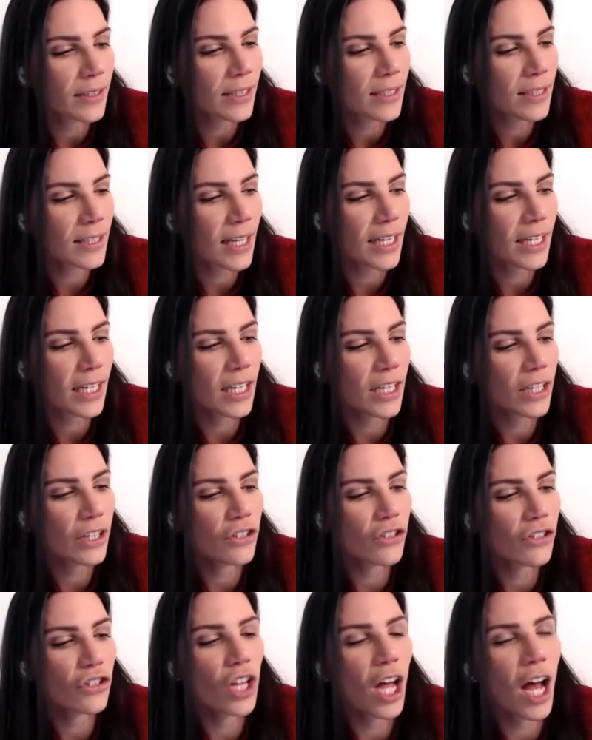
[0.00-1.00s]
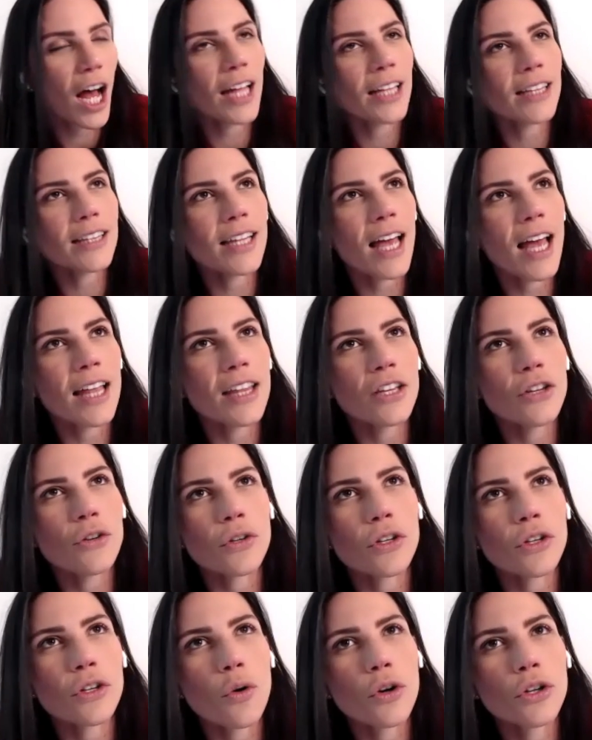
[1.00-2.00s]
it's like it's not that
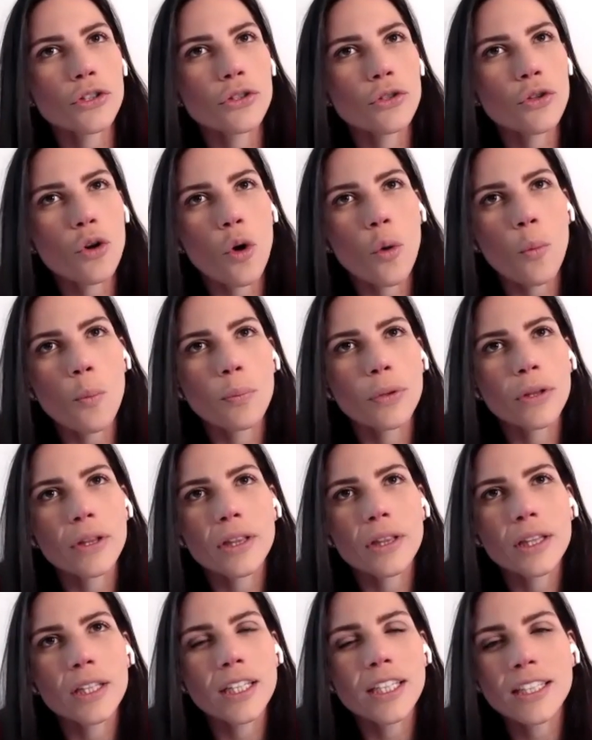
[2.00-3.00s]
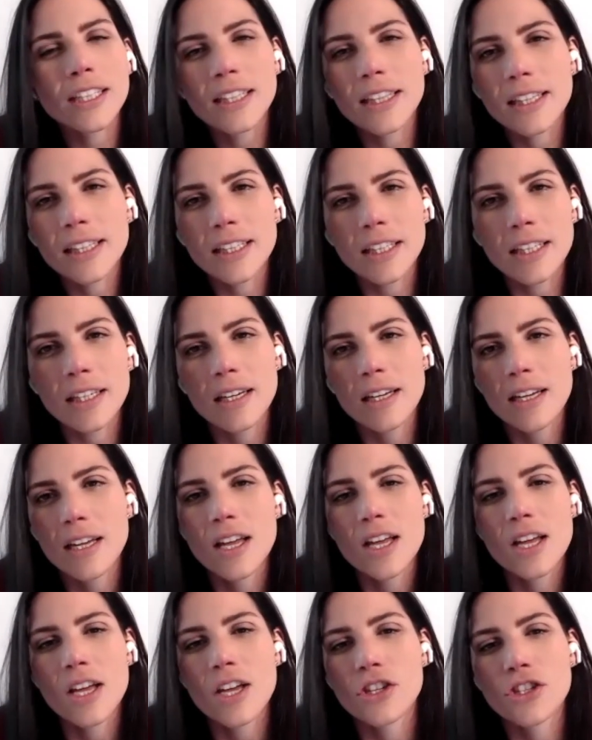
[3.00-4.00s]
you're going to completely
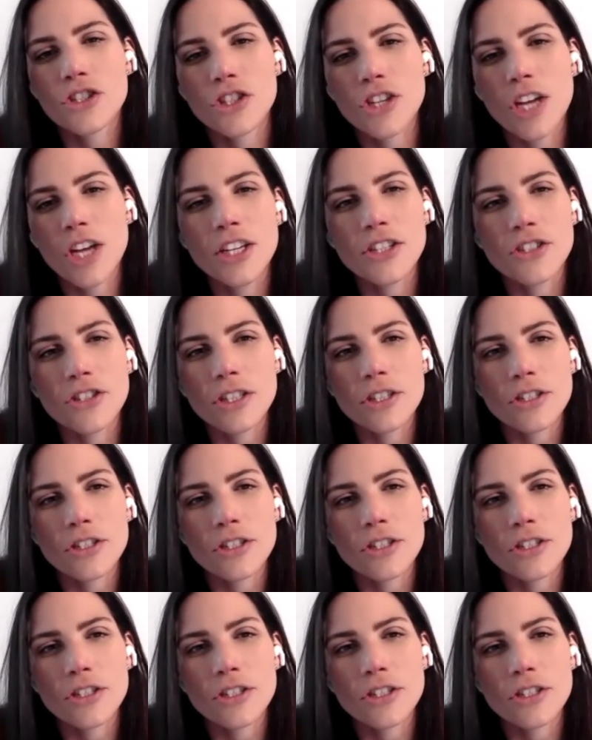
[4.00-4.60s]
change.